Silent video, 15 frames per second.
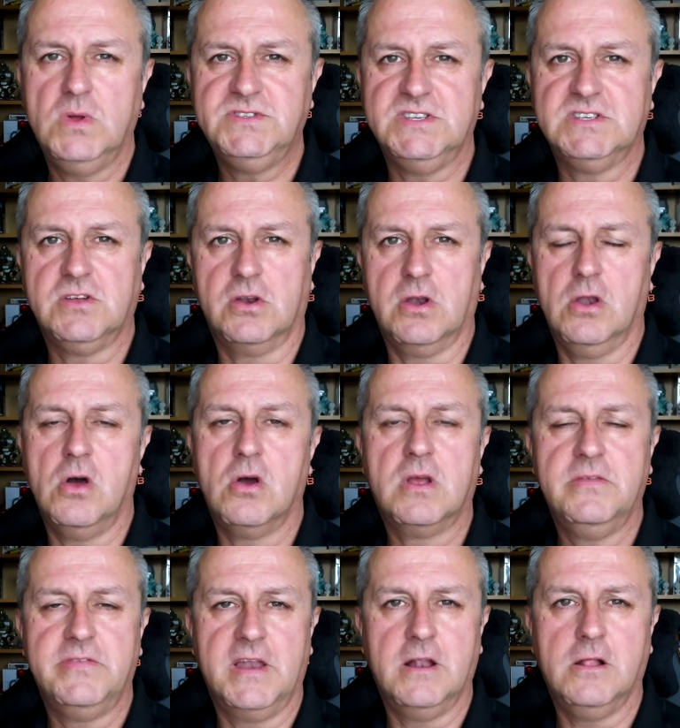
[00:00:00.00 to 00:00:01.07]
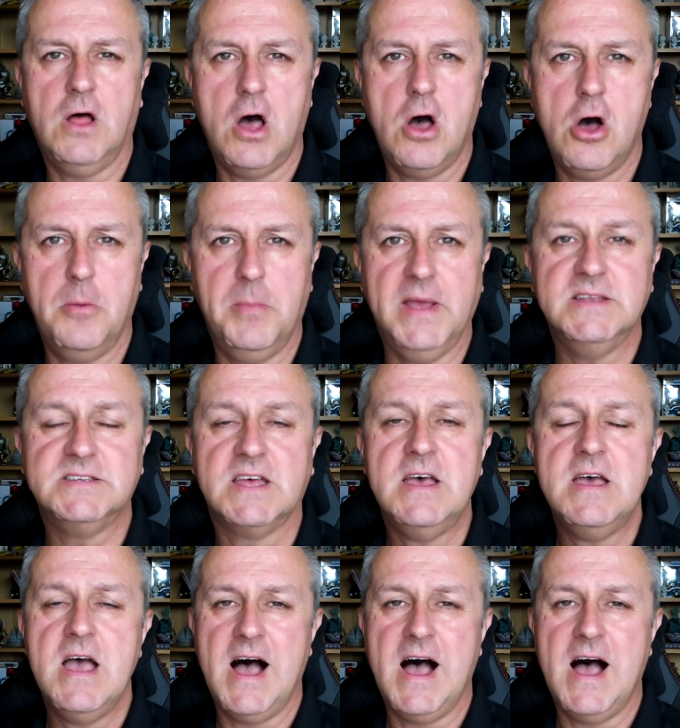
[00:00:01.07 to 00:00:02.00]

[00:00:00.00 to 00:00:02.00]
Once it's got a lock, then I'll arm it.